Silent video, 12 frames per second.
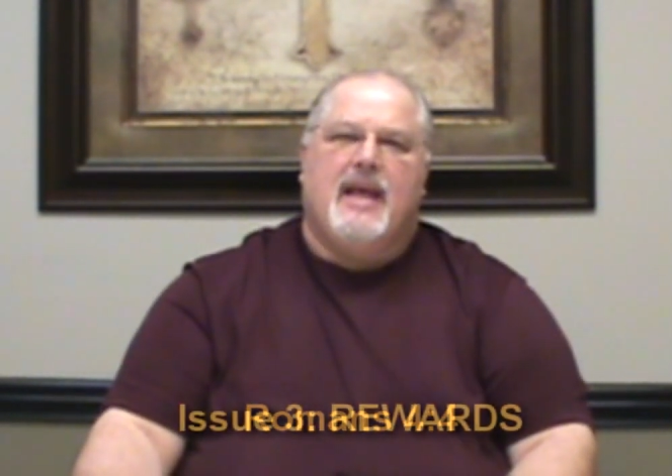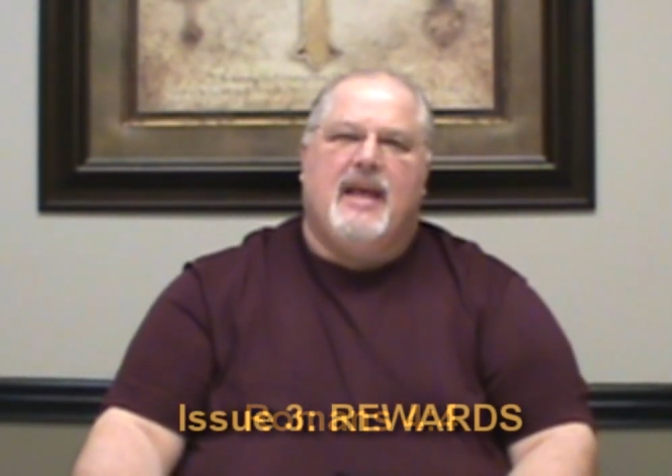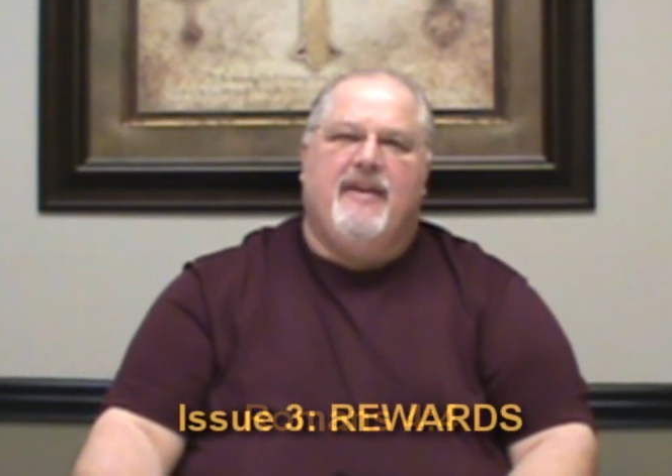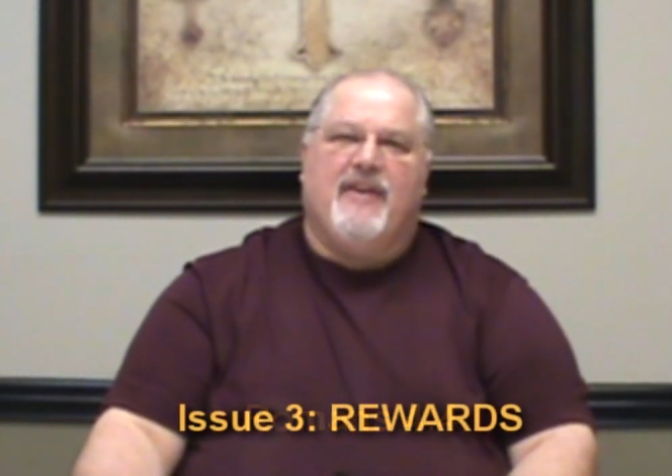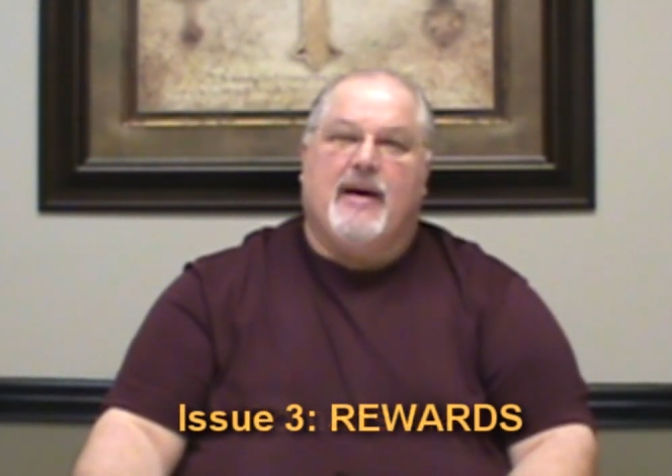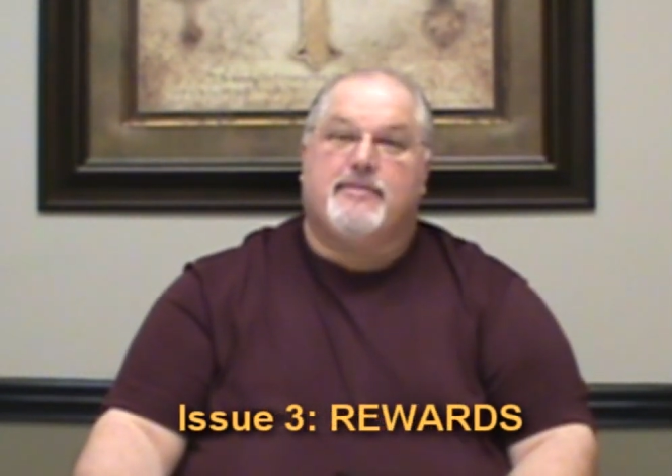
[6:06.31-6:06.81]

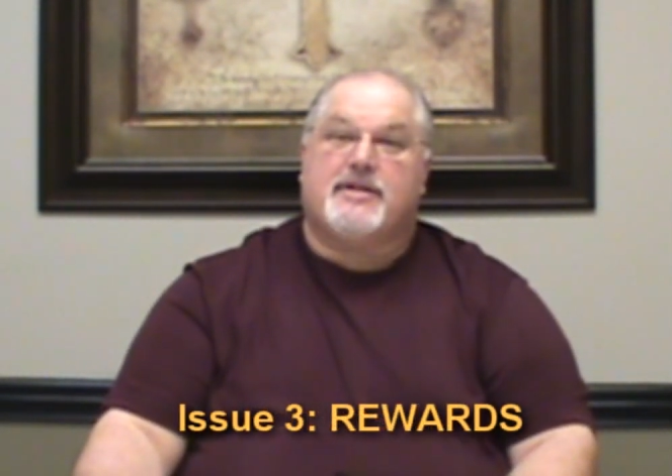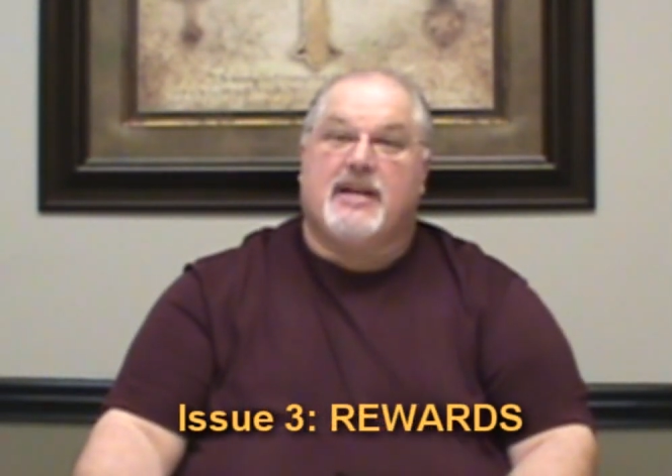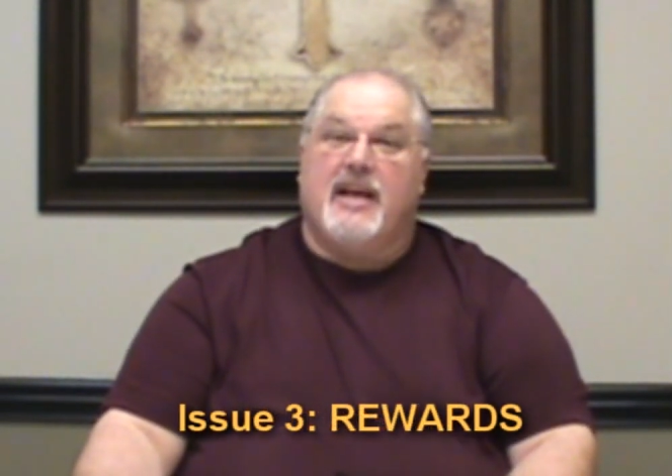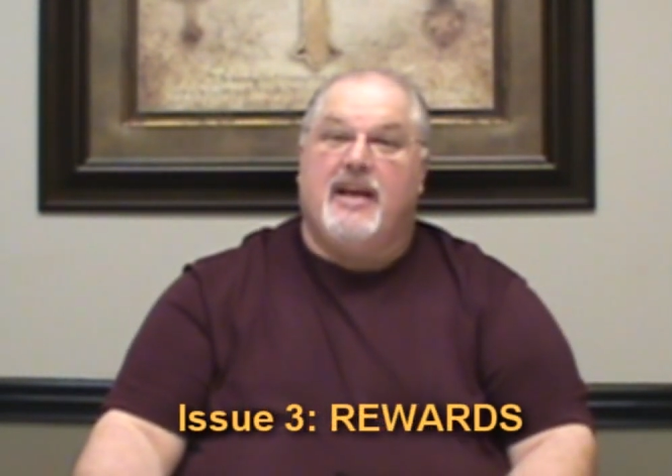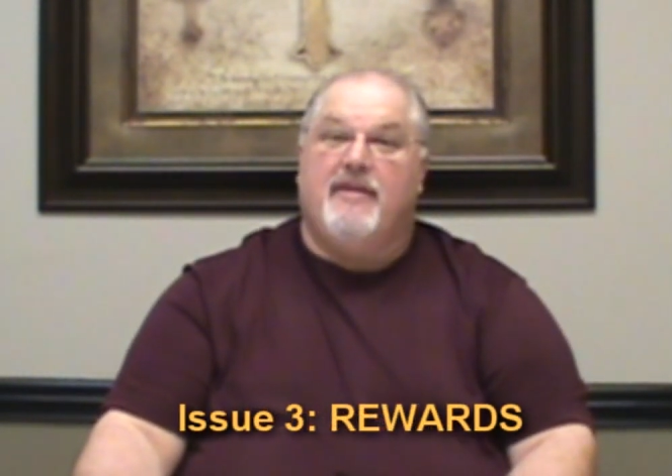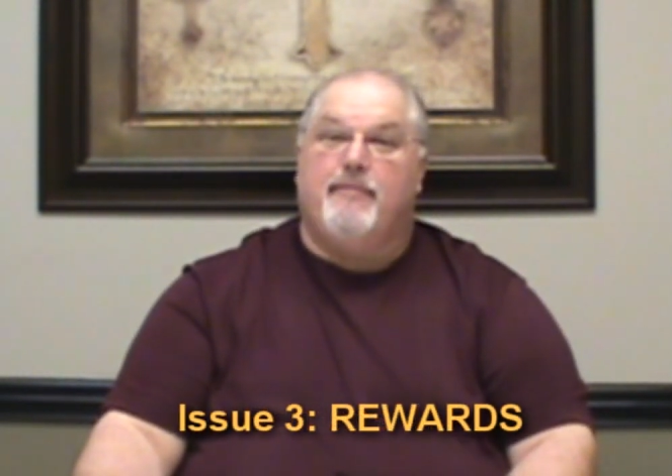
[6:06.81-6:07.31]
If I'm
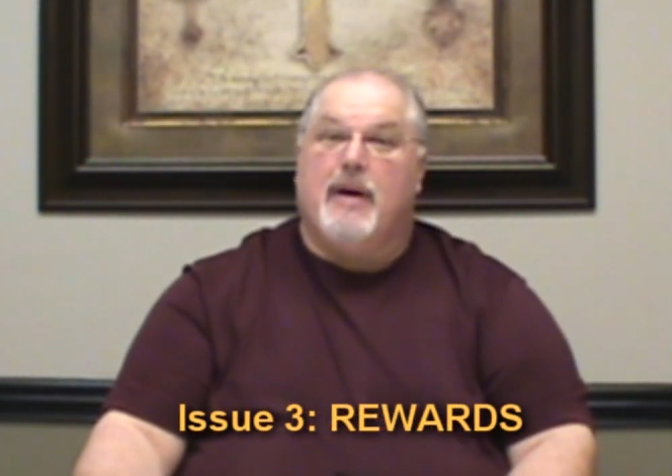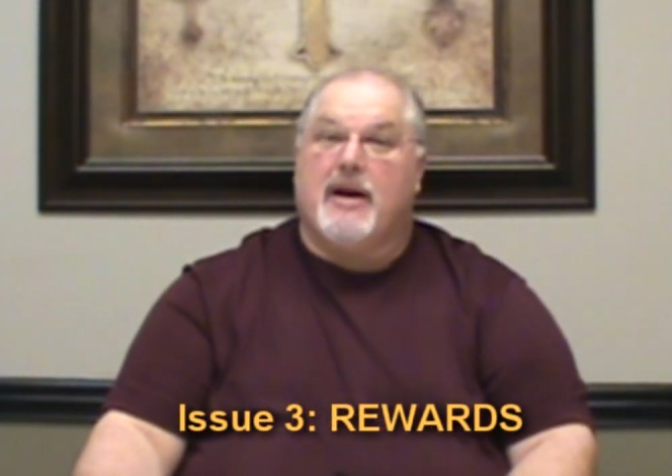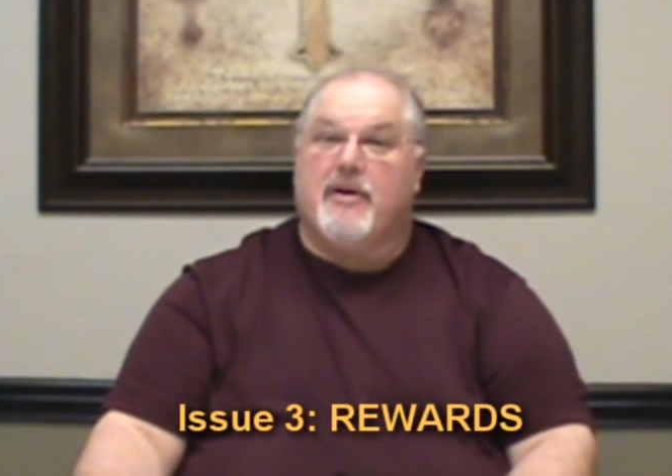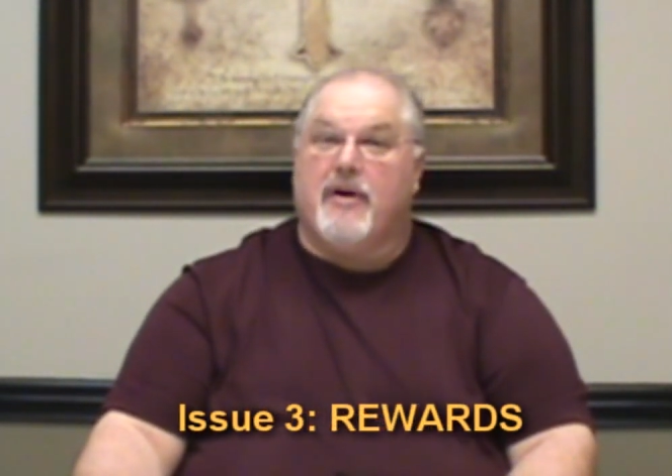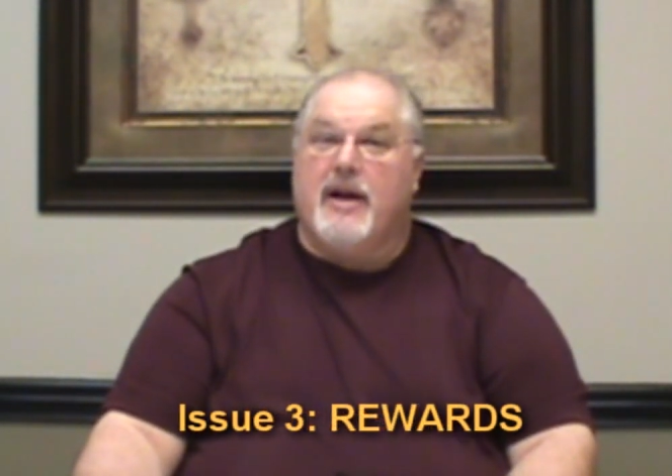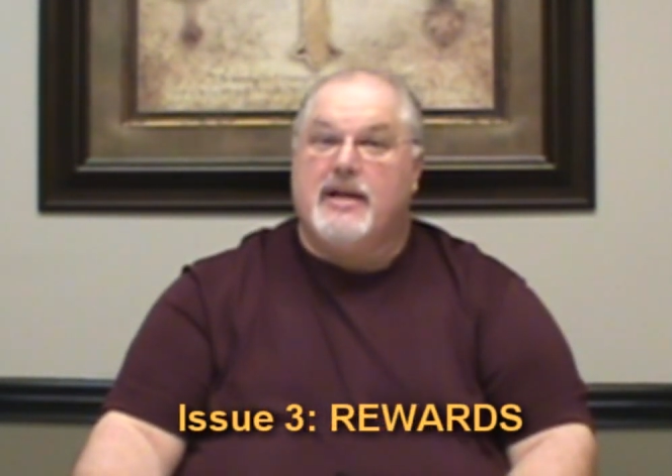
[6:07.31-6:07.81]
saved by
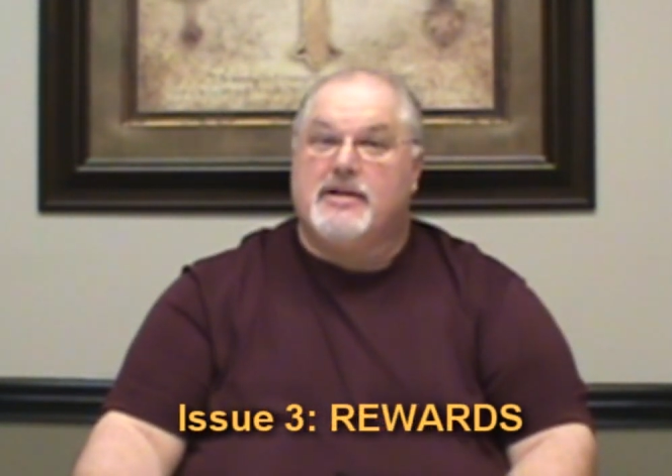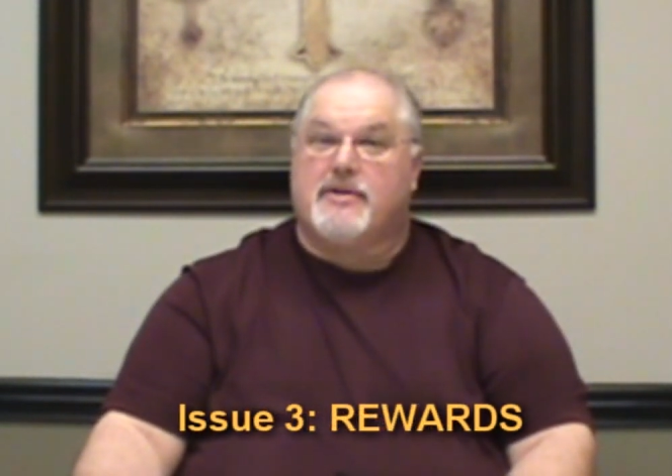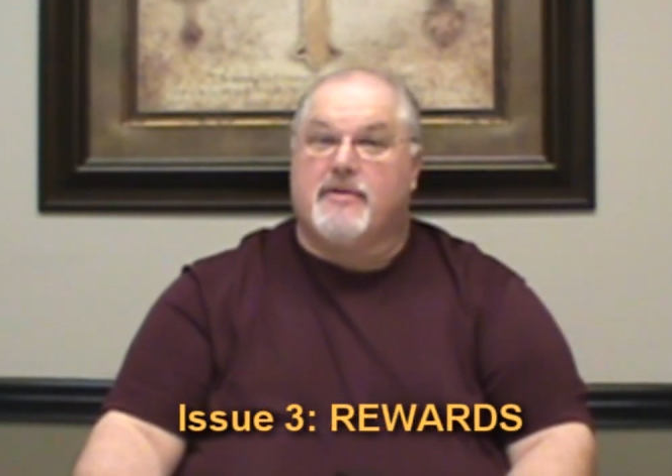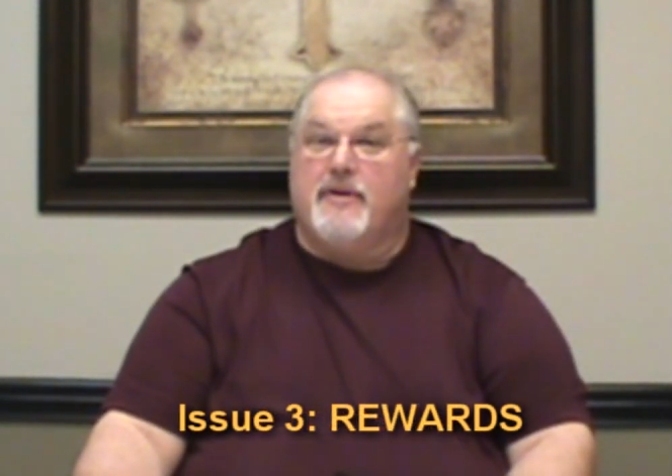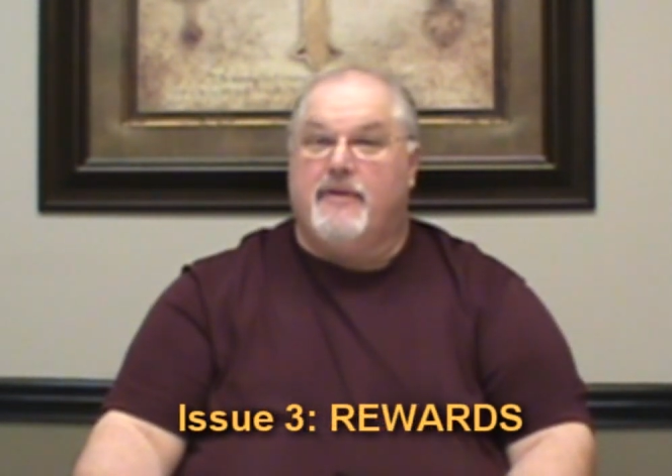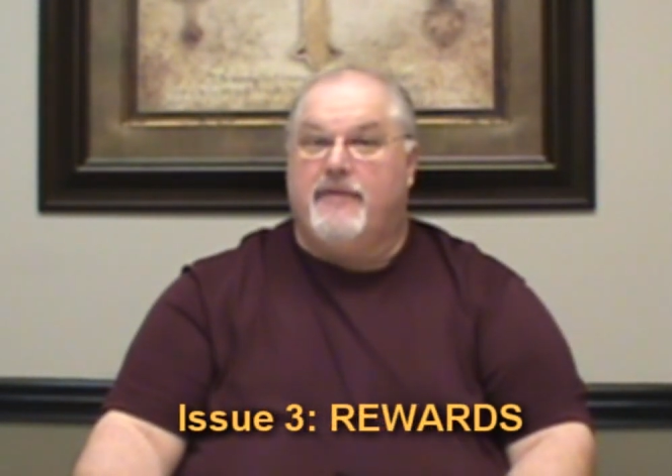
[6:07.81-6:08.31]
grace
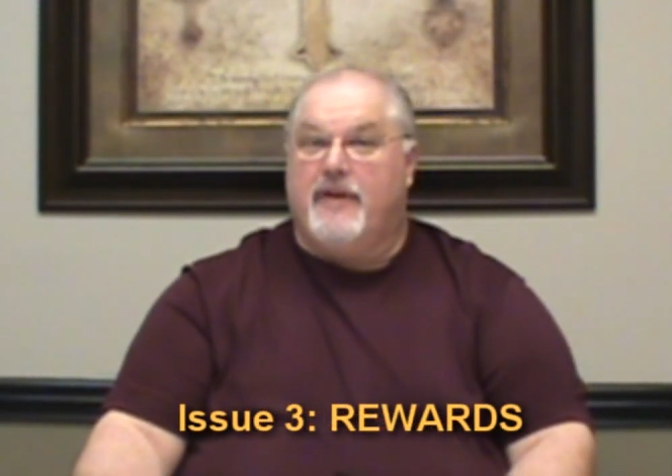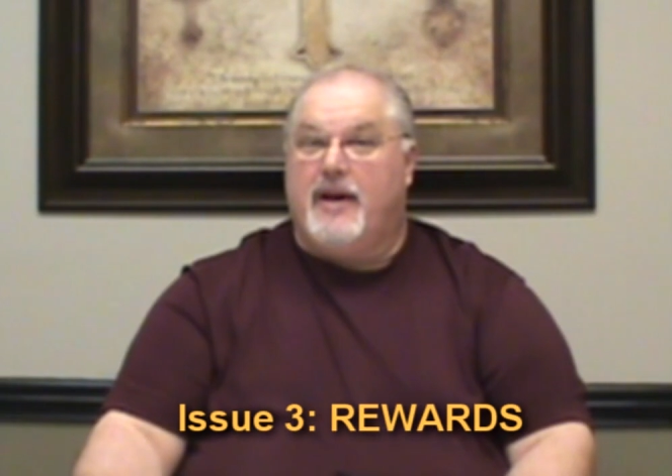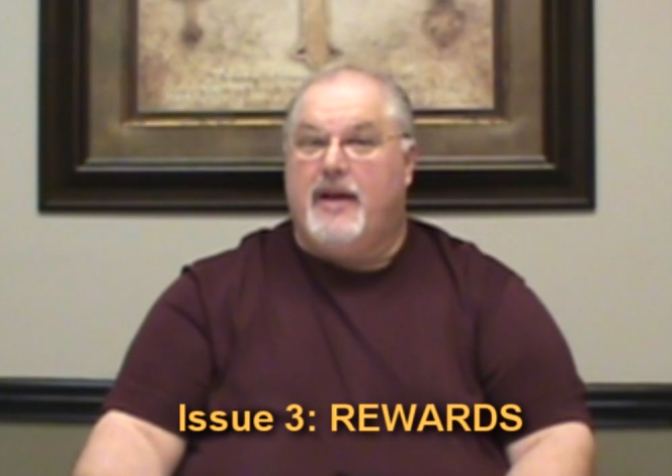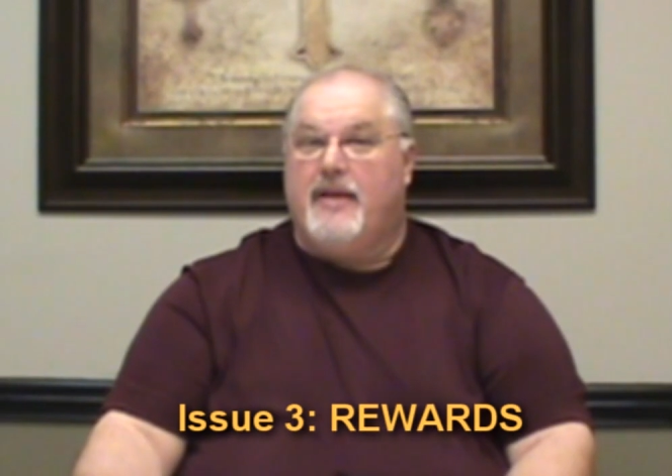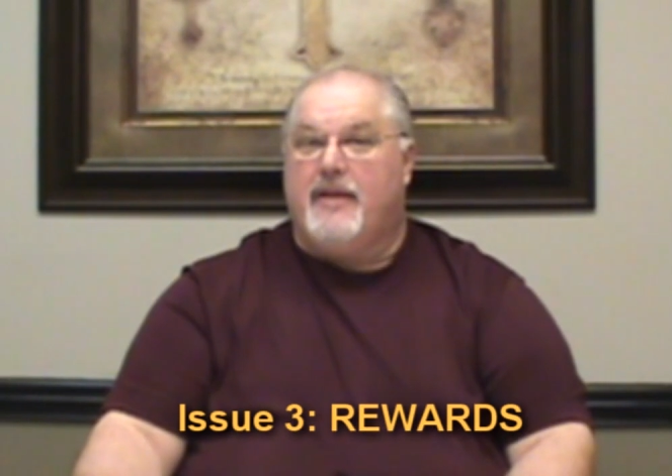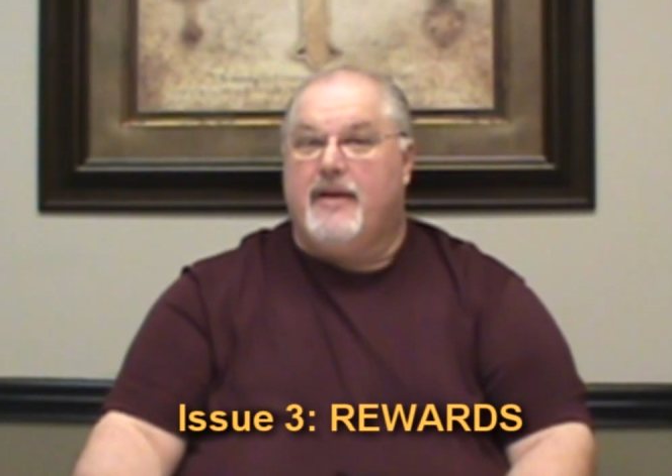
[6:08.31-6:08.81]
through
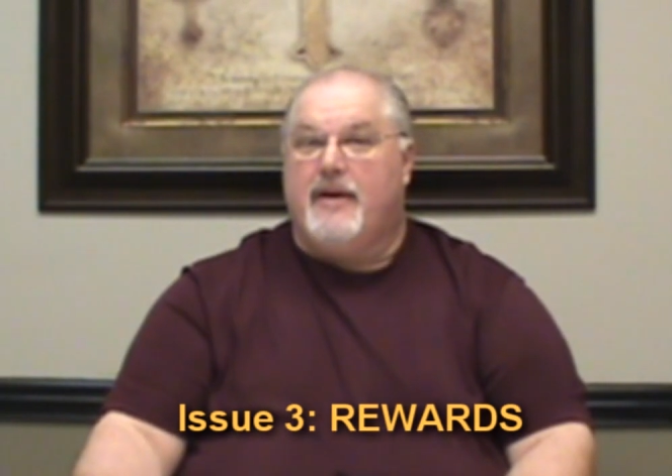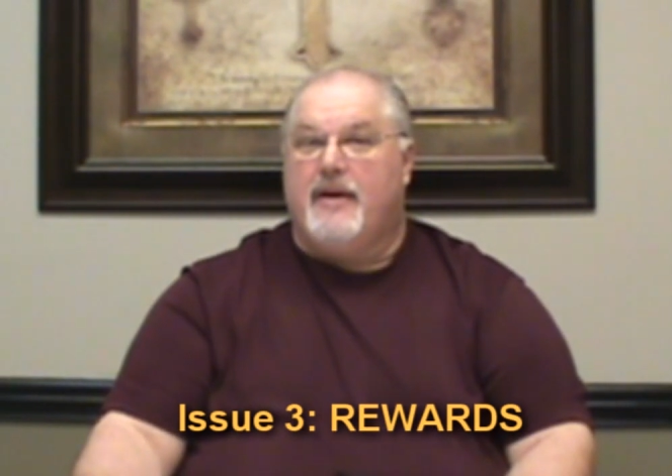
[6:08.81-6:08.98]
faith,